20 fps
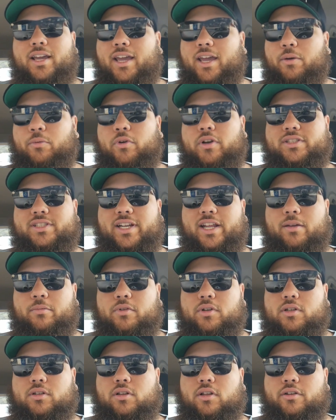and wasn't
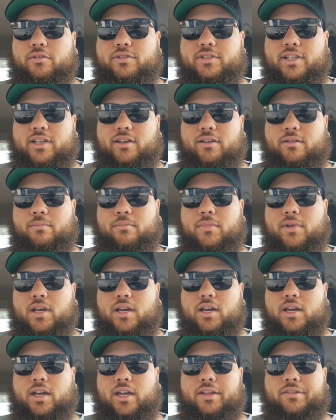able to close them,
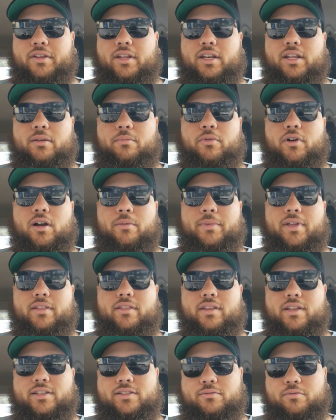uh, and then he brought me
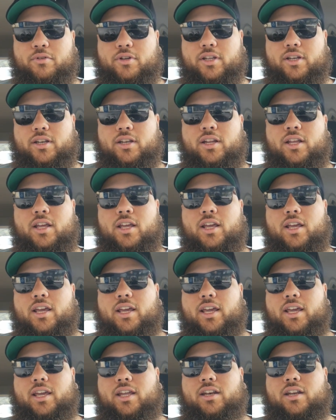this one,
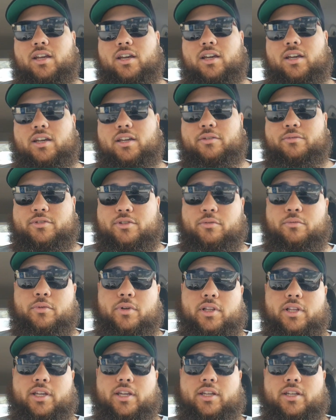and uh, it was a
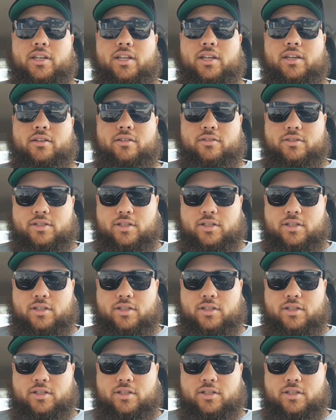really good deal.